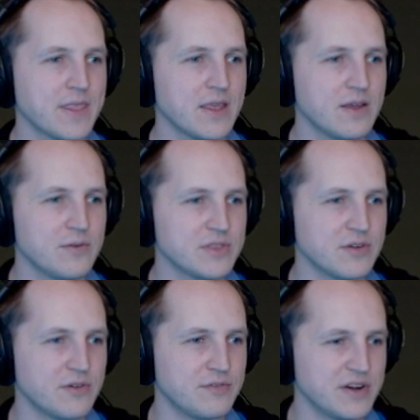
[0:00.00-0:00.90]
with
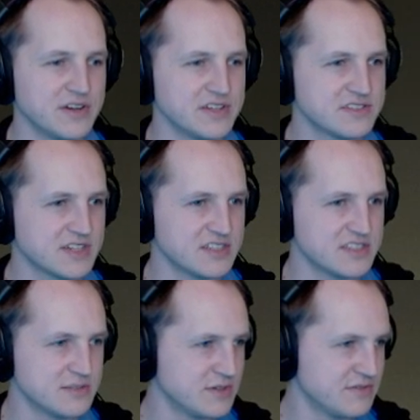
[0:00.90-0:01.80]
various
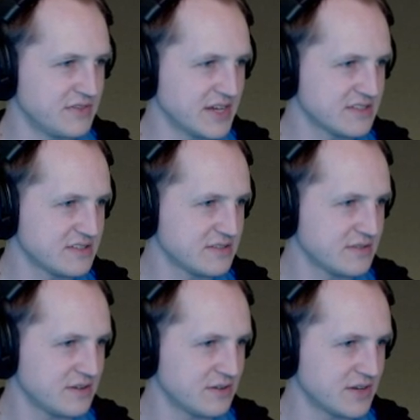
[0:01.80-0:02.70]
custom effects.
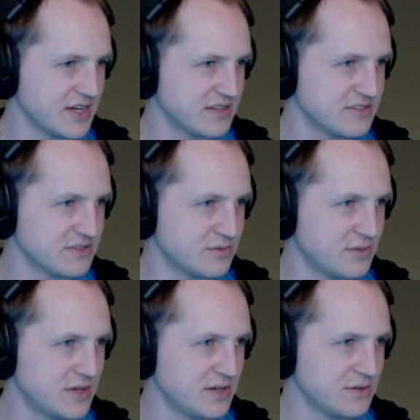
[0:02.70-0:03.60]
Okay, so
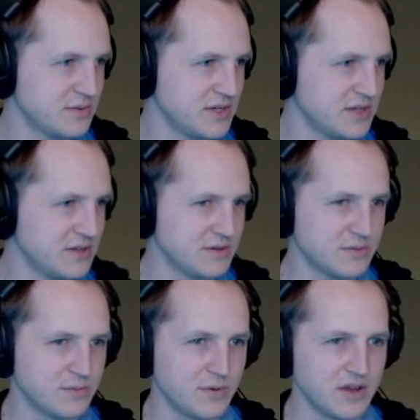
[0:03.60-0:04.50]
what do we
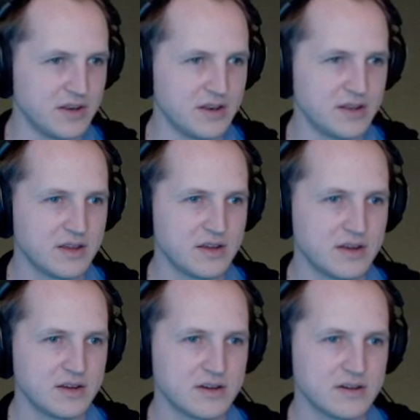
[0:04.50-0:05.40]
want?
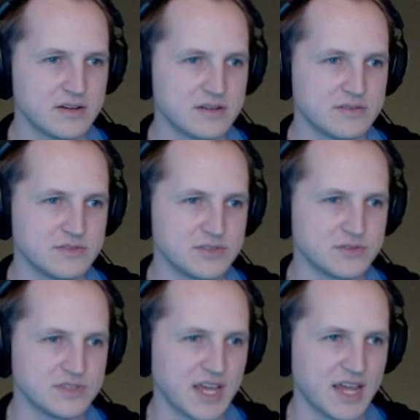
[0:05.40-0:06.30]

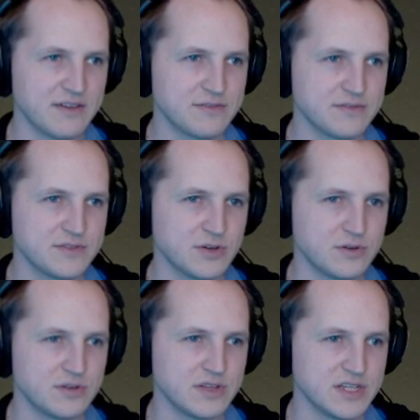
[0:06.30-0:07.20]
Restores half of
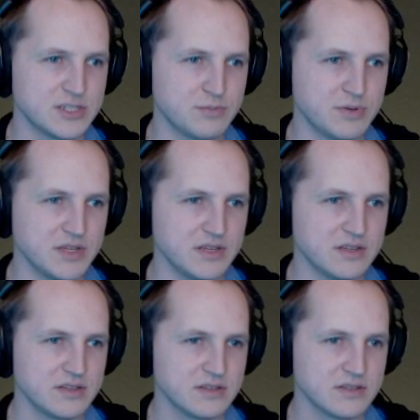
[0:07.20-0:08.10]
total HP.
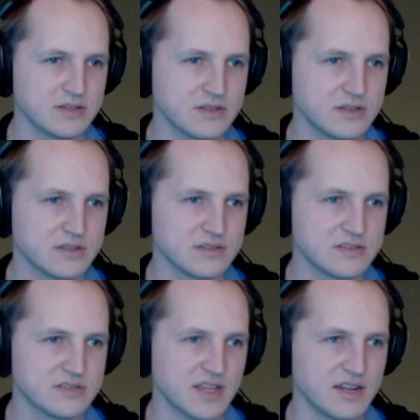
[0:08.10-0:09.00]

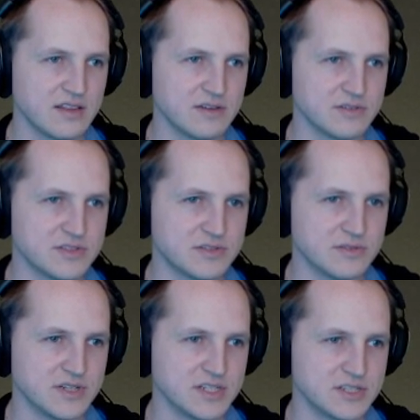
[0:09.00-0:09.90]
Steadily restore
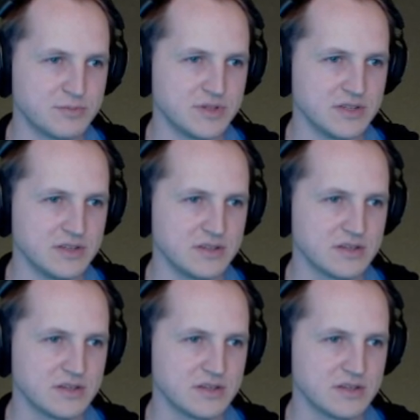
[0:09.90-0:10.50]
HP.